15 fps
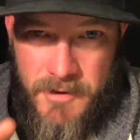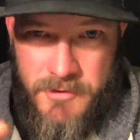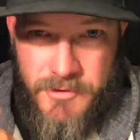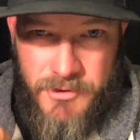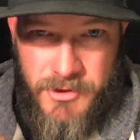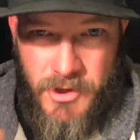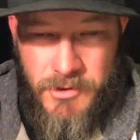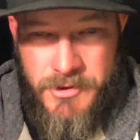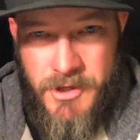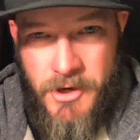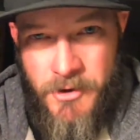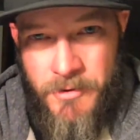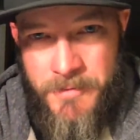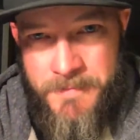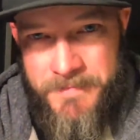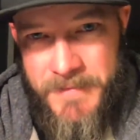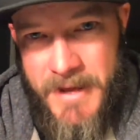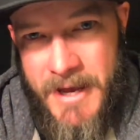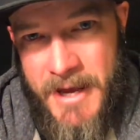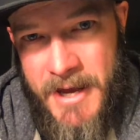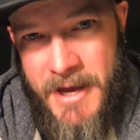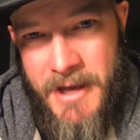JoJo
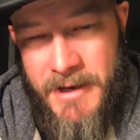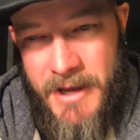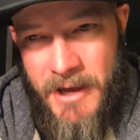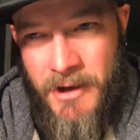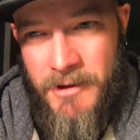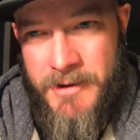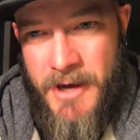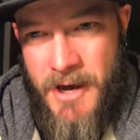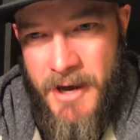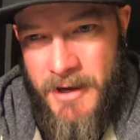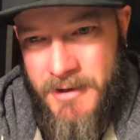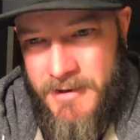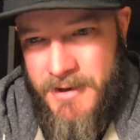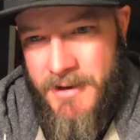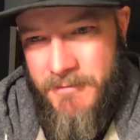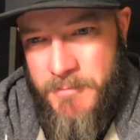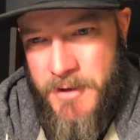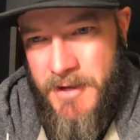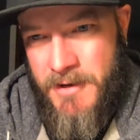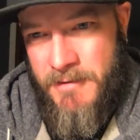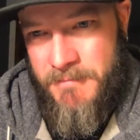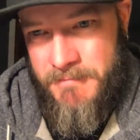and Eldad have
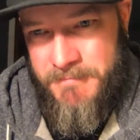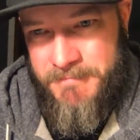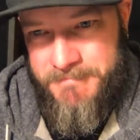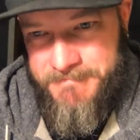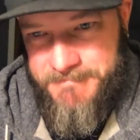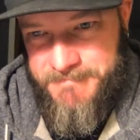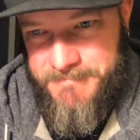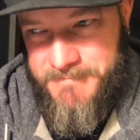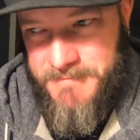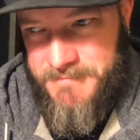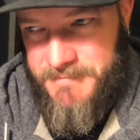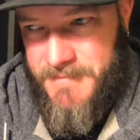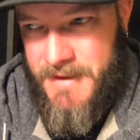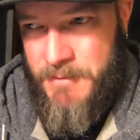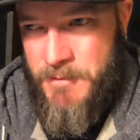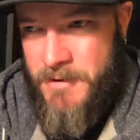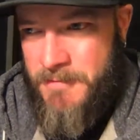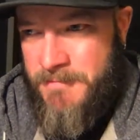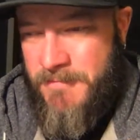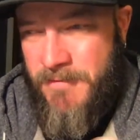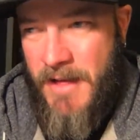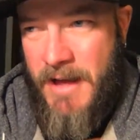been, they
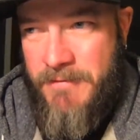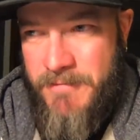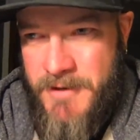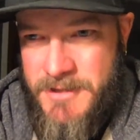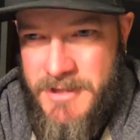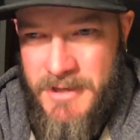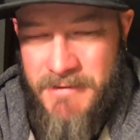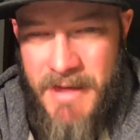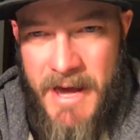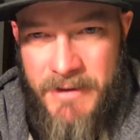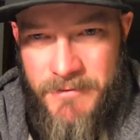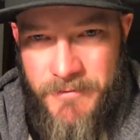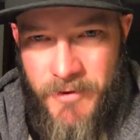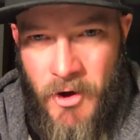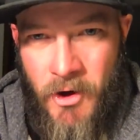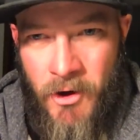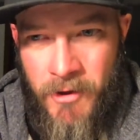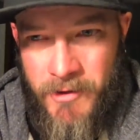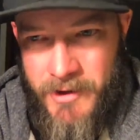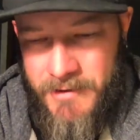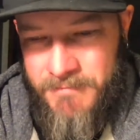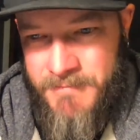were fly fishing last
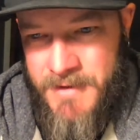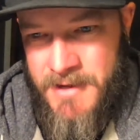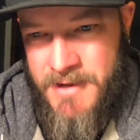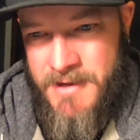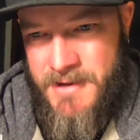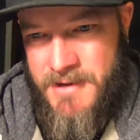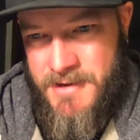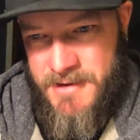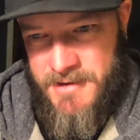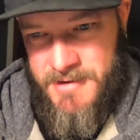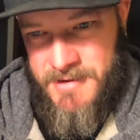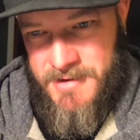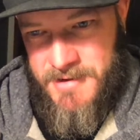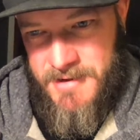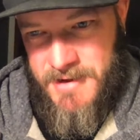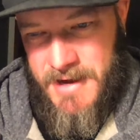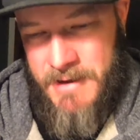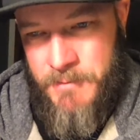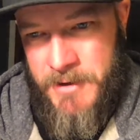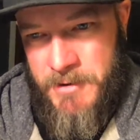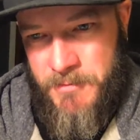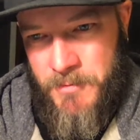fall, and I
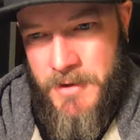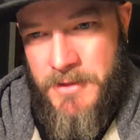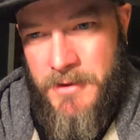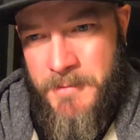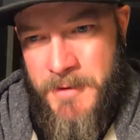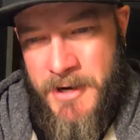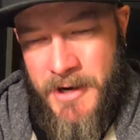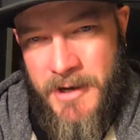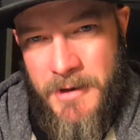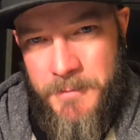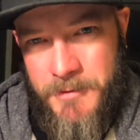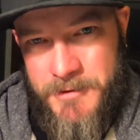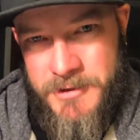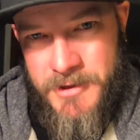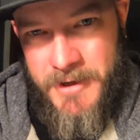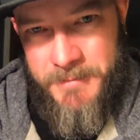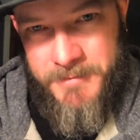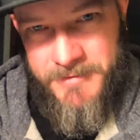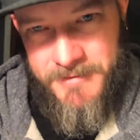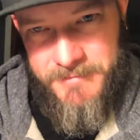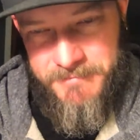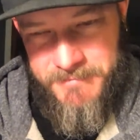went with them on a couple
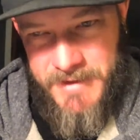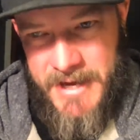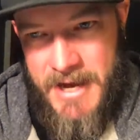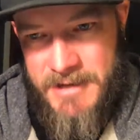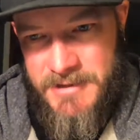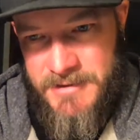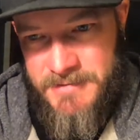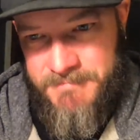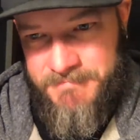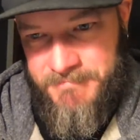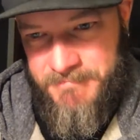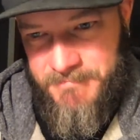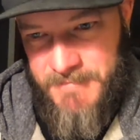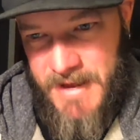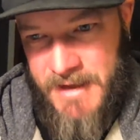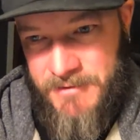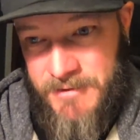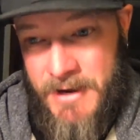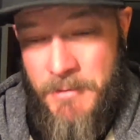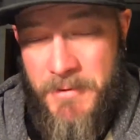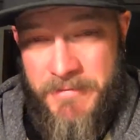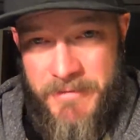trips catching as
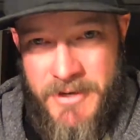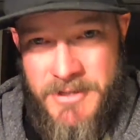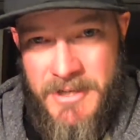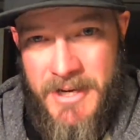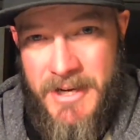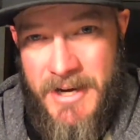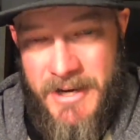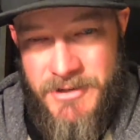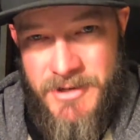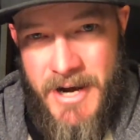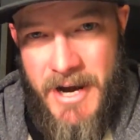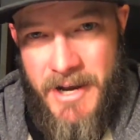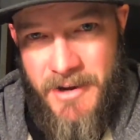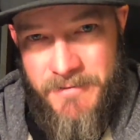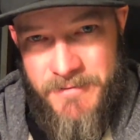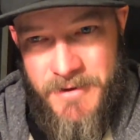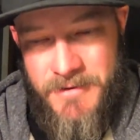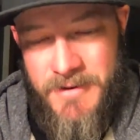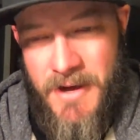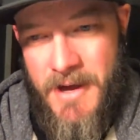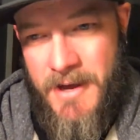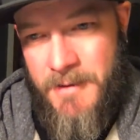they were fishing, and I tried it a few
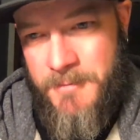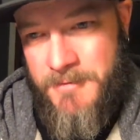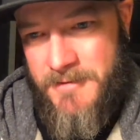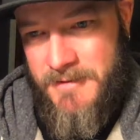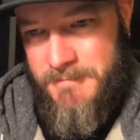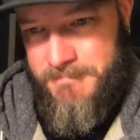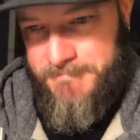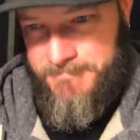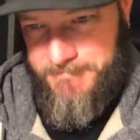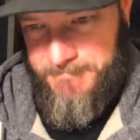times, and